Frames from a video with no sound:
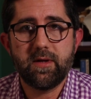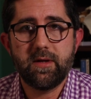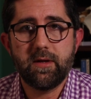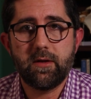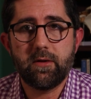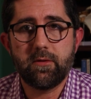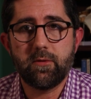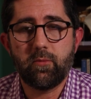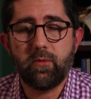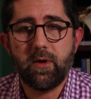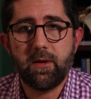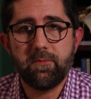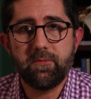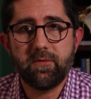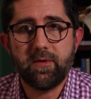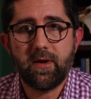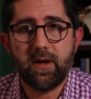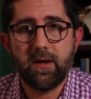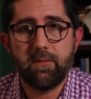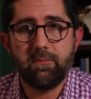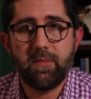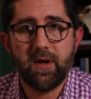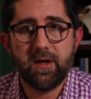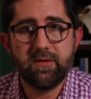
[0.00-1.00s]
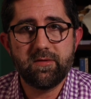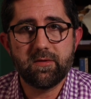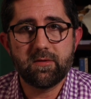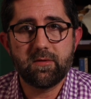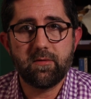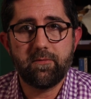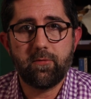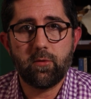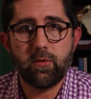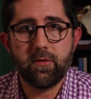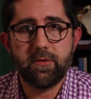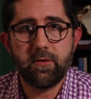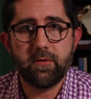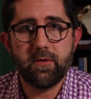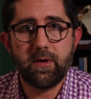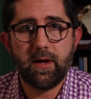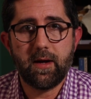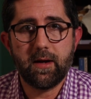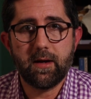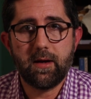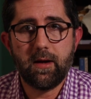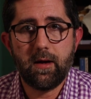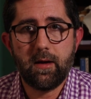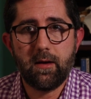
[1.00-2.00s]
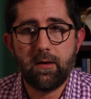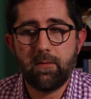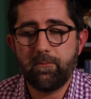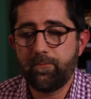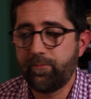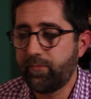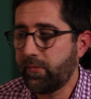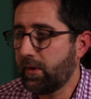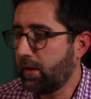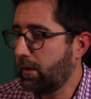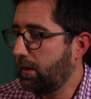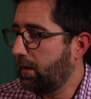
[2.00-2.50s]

I did on the website basicsofOrtho.com,